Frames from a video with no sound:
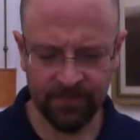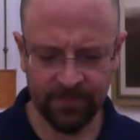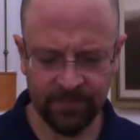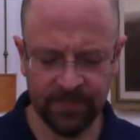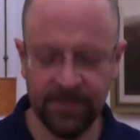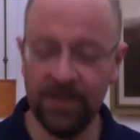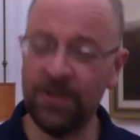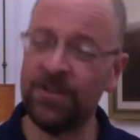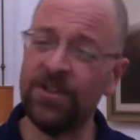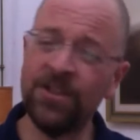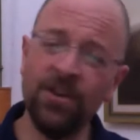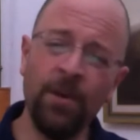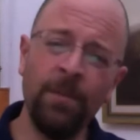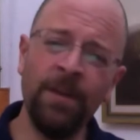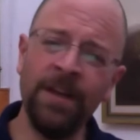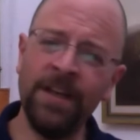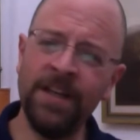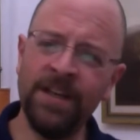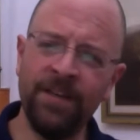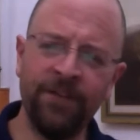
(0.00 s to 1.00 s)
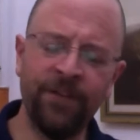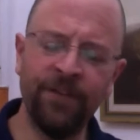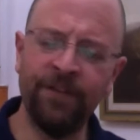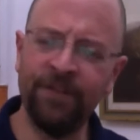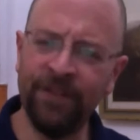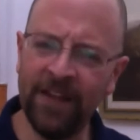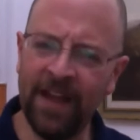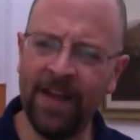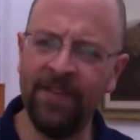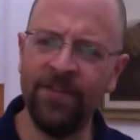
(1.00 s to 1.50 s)
there are so many different
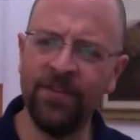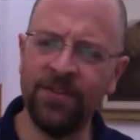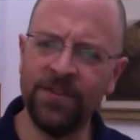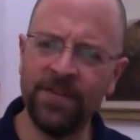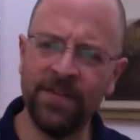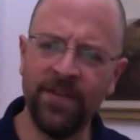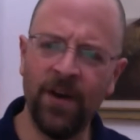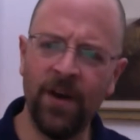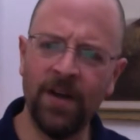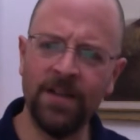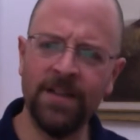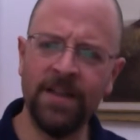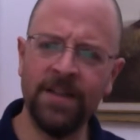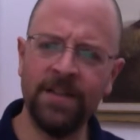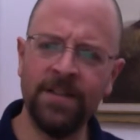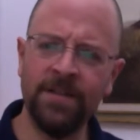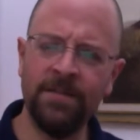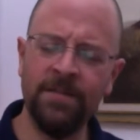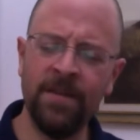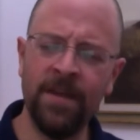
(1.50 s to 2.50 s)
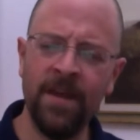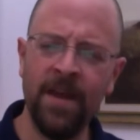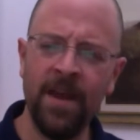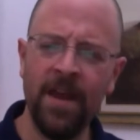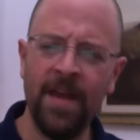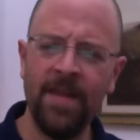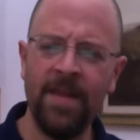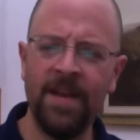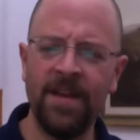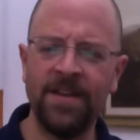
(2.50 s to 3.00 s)
flavors of autism
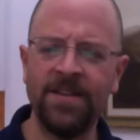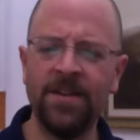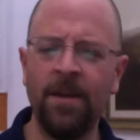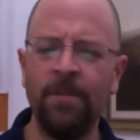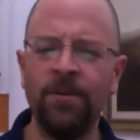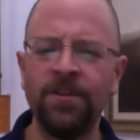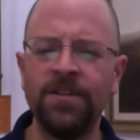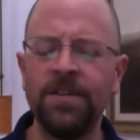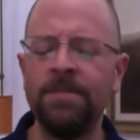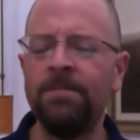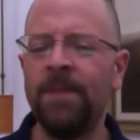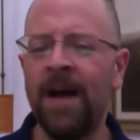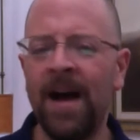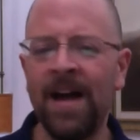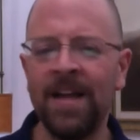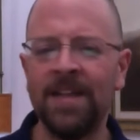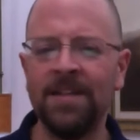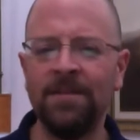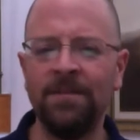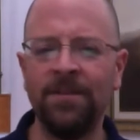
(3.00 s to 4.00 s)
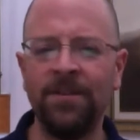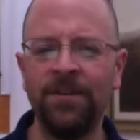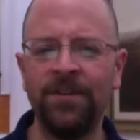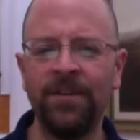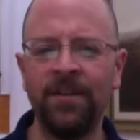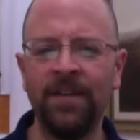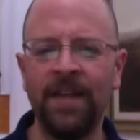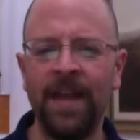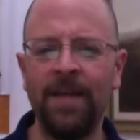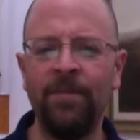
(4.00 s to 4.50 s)
that it's almost impossible
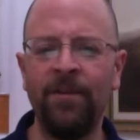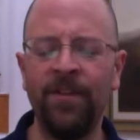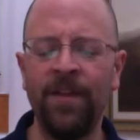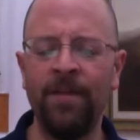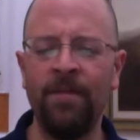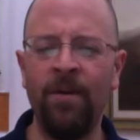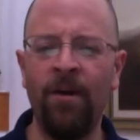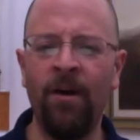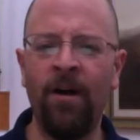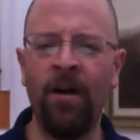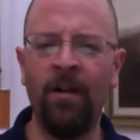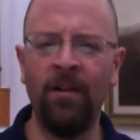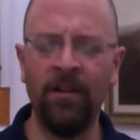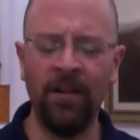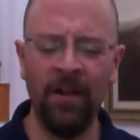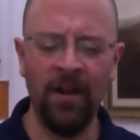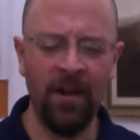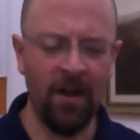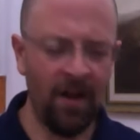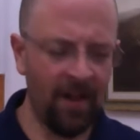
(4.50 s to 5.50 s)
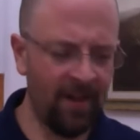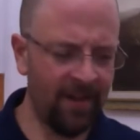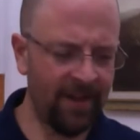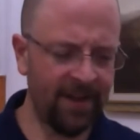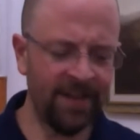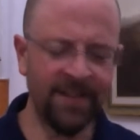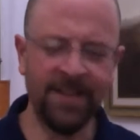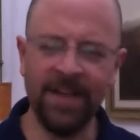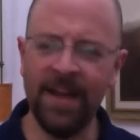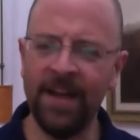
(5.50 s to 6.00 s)
to label them all. All I
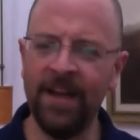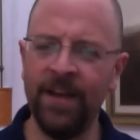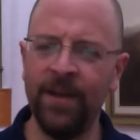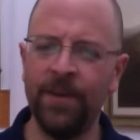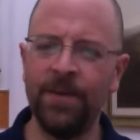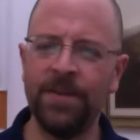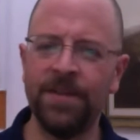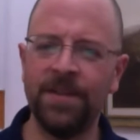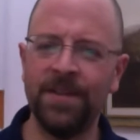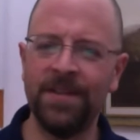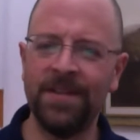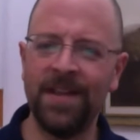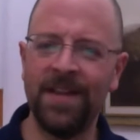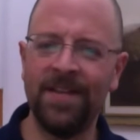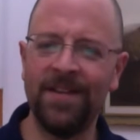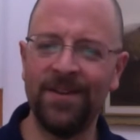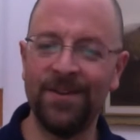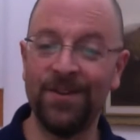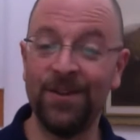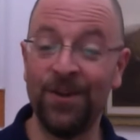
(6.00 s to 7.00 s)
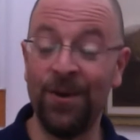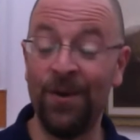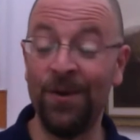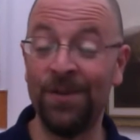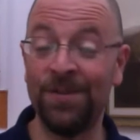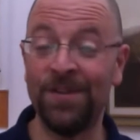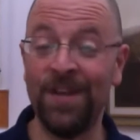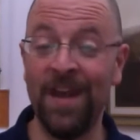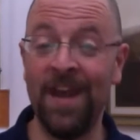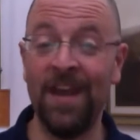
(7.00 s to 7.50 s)
can say to you is that there's an old
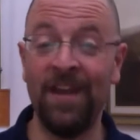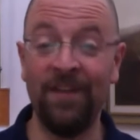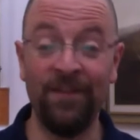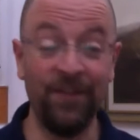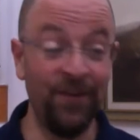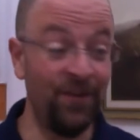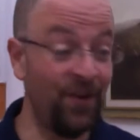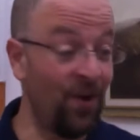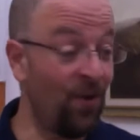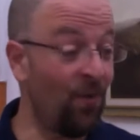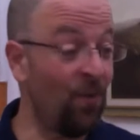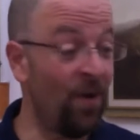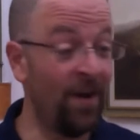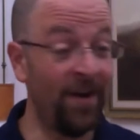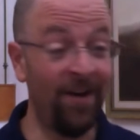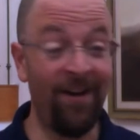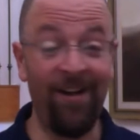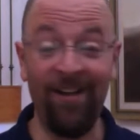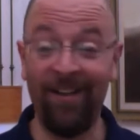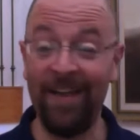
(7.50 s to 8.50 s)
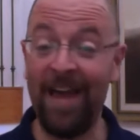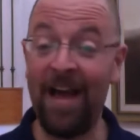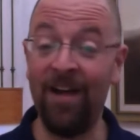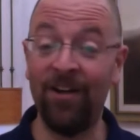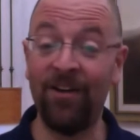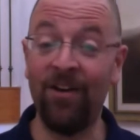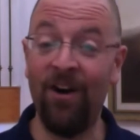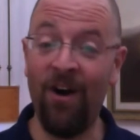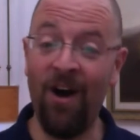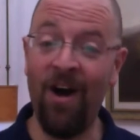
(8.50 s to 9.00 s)
saying, if you know one
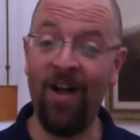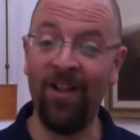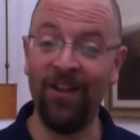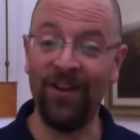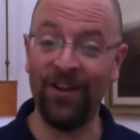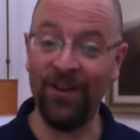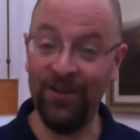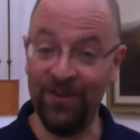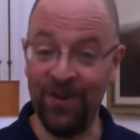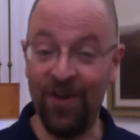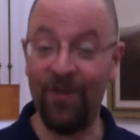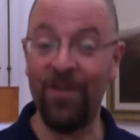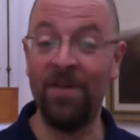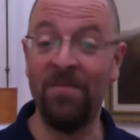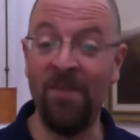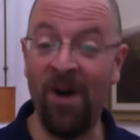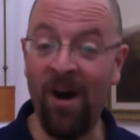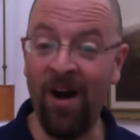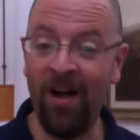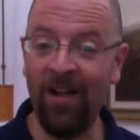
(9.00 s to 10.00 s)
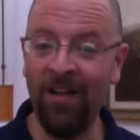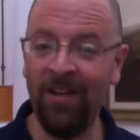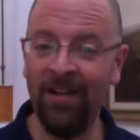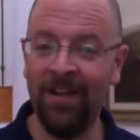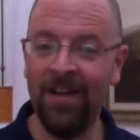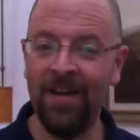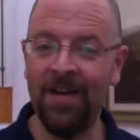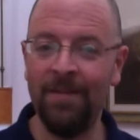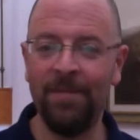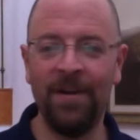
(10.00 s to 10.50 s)
alcoholic, you know them all.
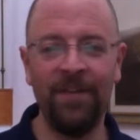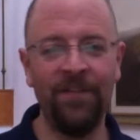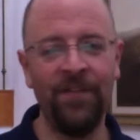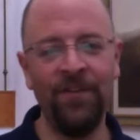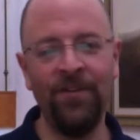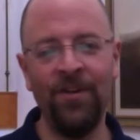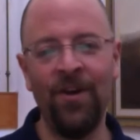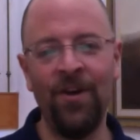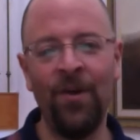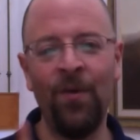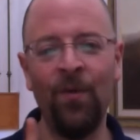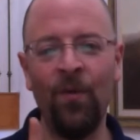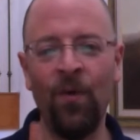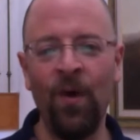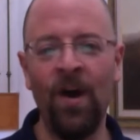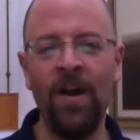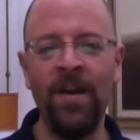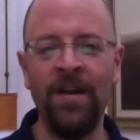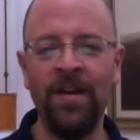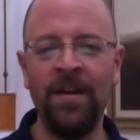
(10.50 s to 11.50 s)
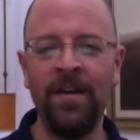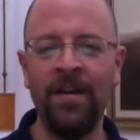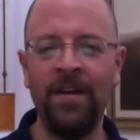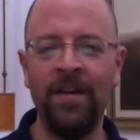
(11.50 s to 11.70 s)
But if you know one